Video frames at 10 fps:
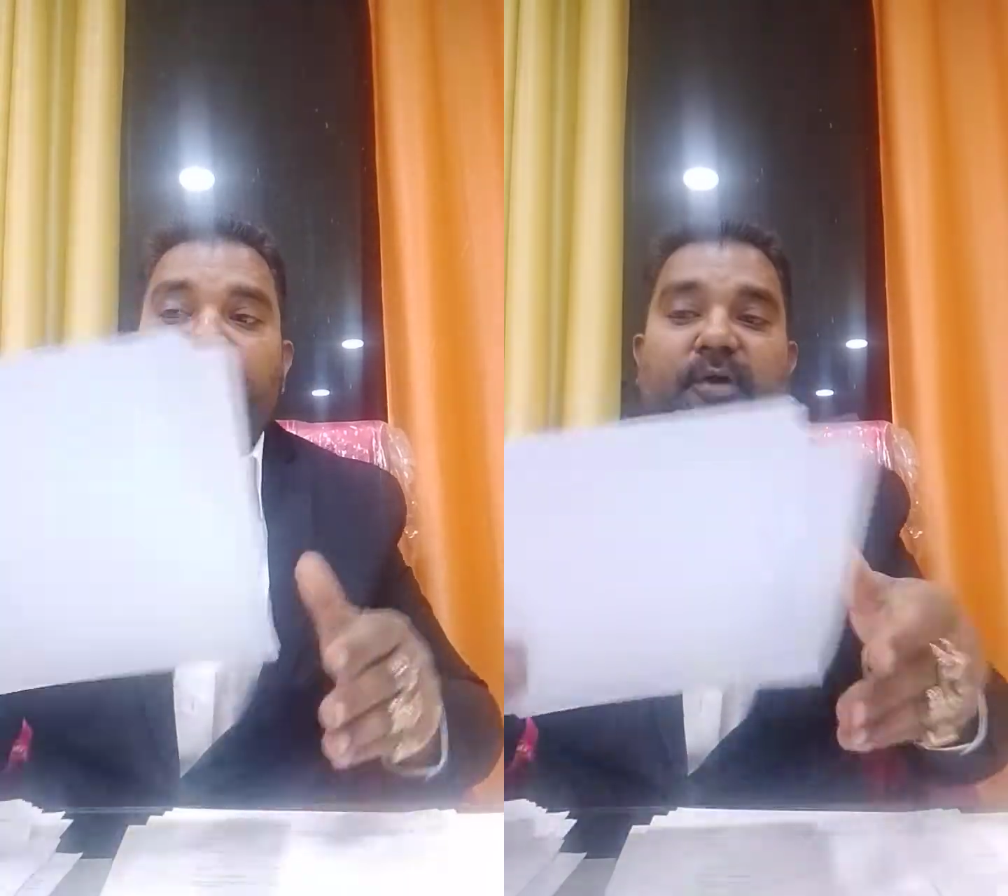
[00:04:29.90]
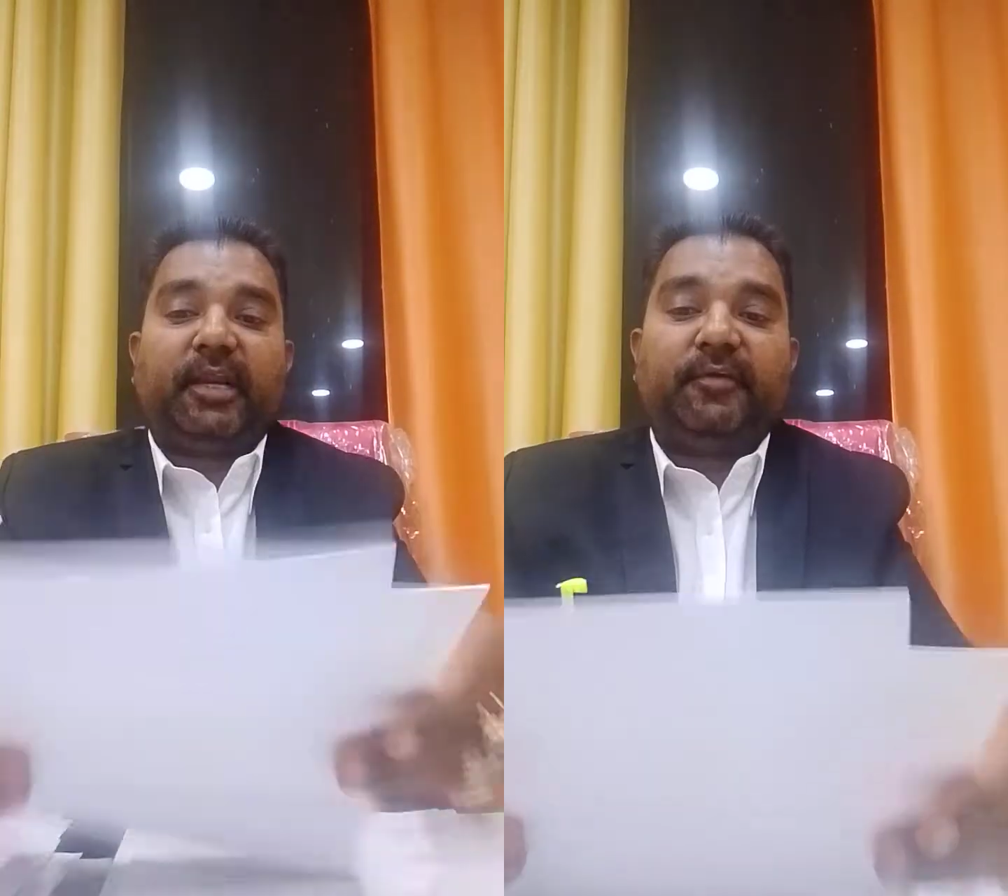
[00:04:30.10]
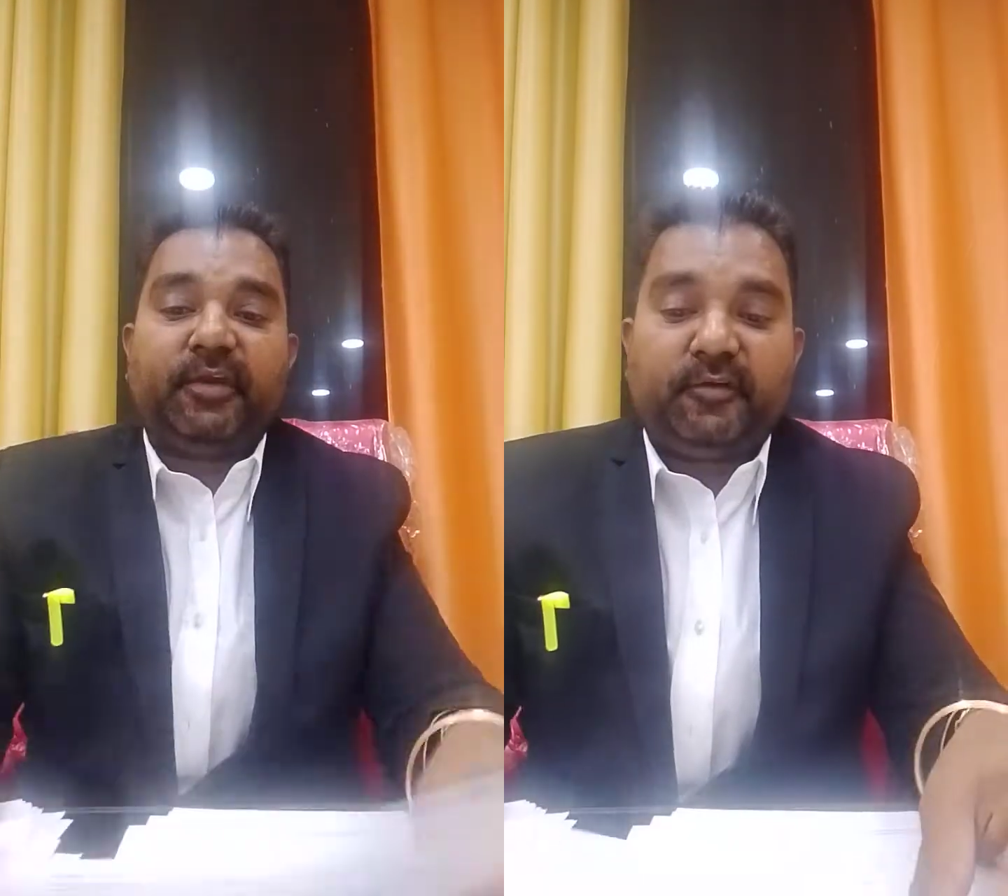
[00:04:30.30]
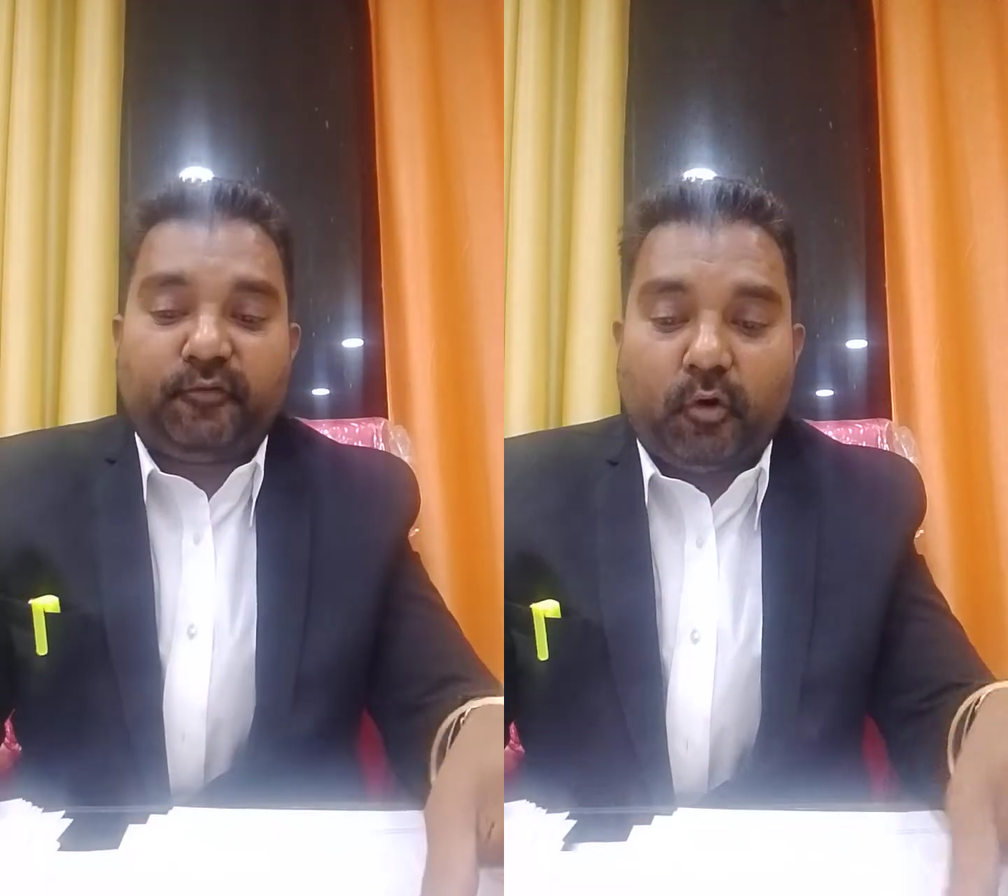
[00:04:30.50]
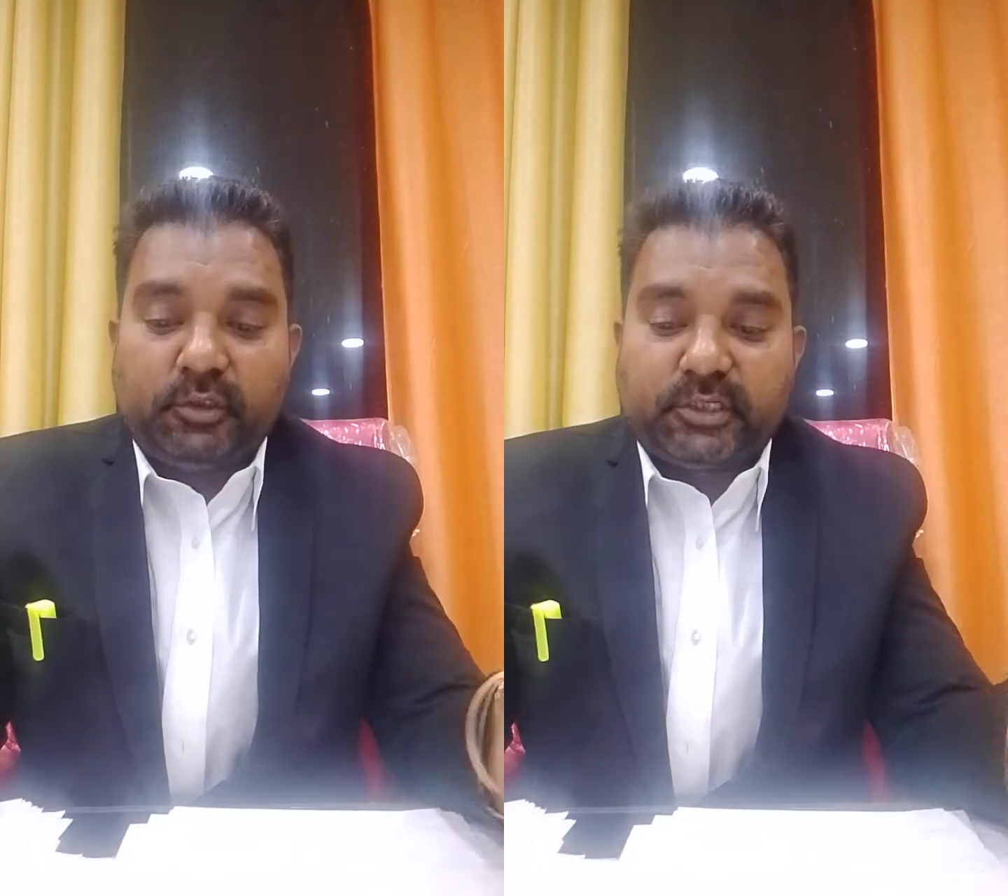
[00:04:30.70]
for giving
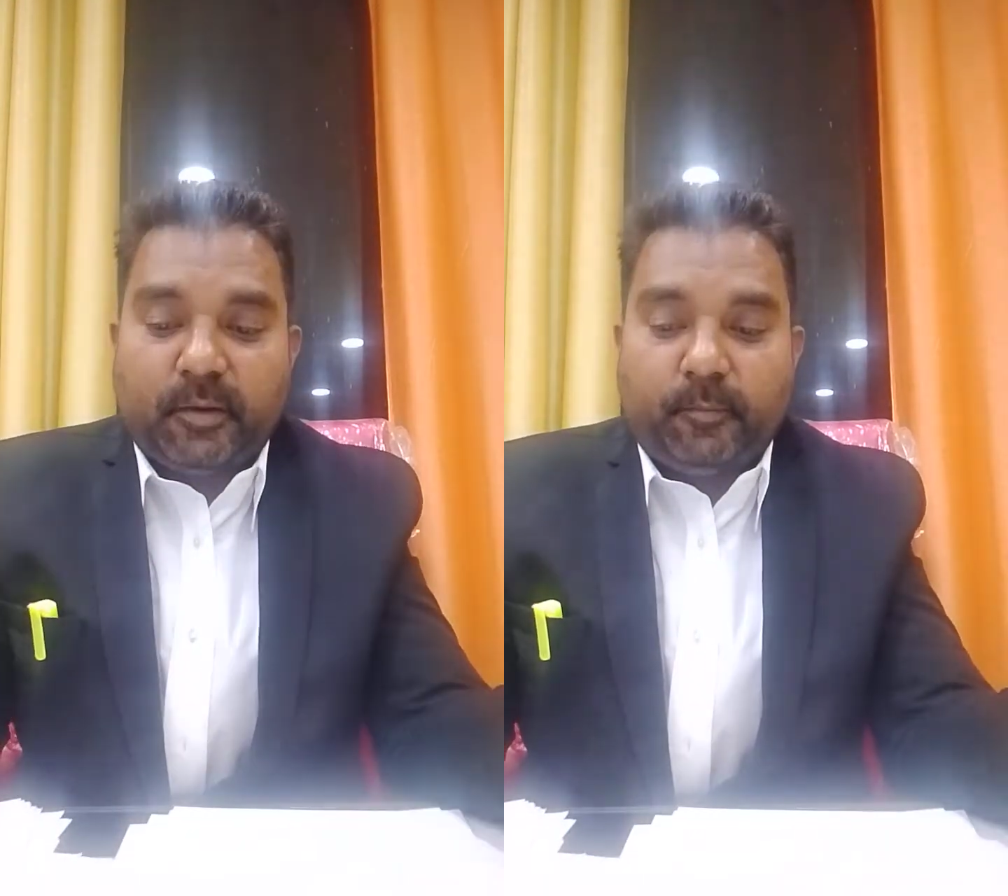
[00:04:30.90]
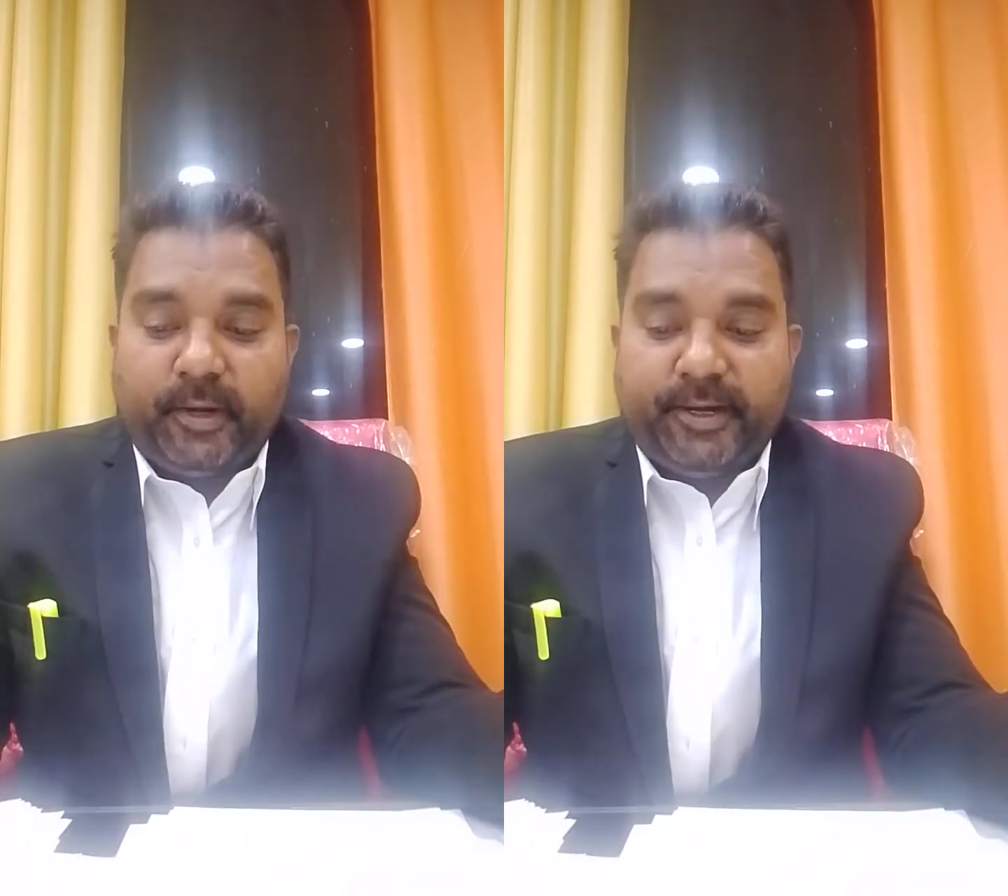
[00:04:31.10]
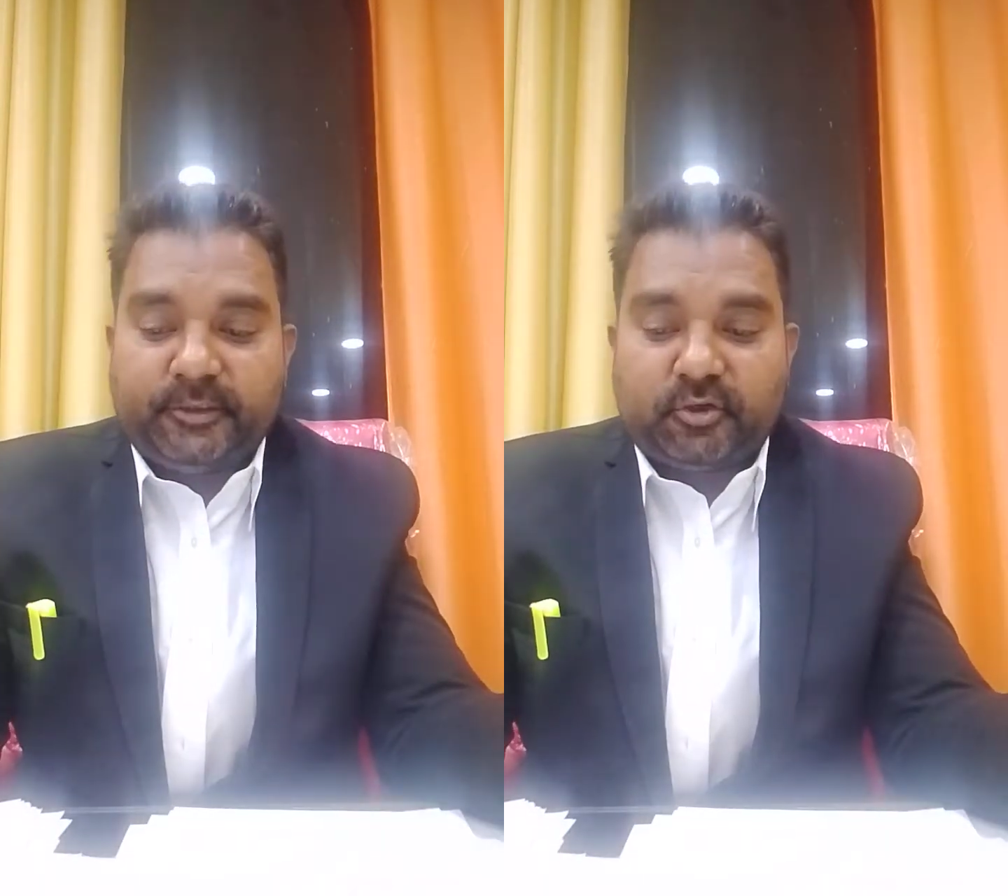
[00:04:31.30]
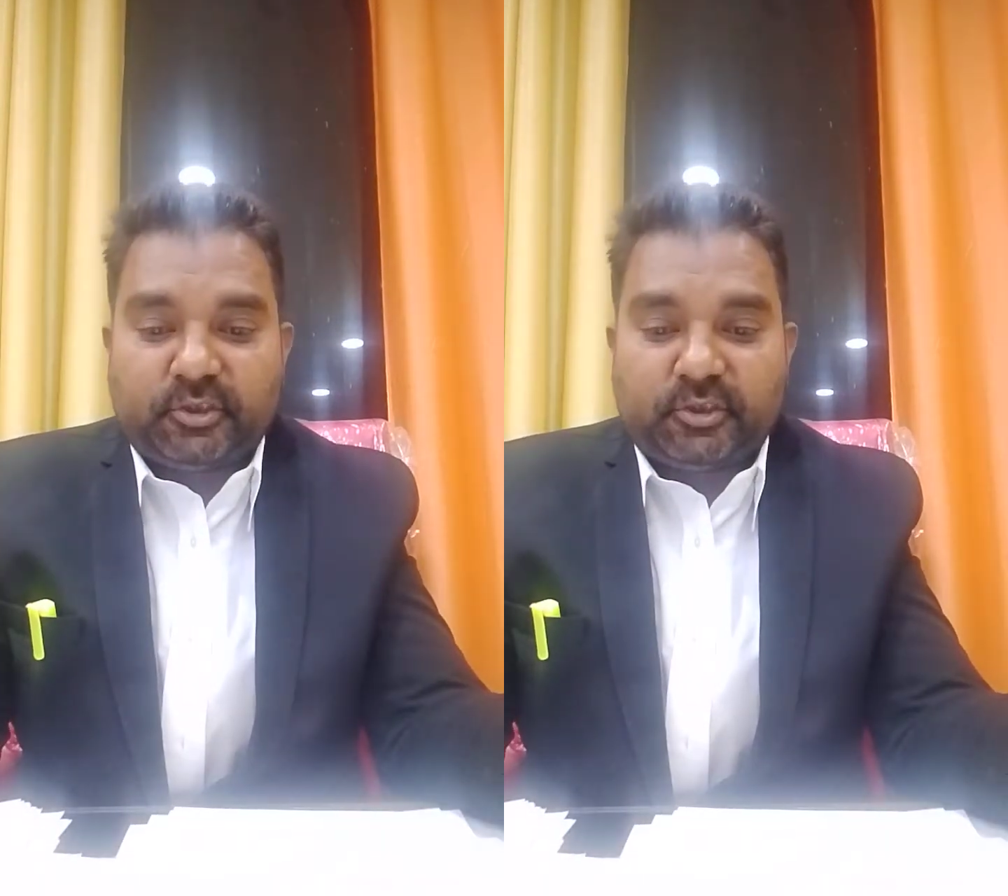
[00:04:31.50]
false complaints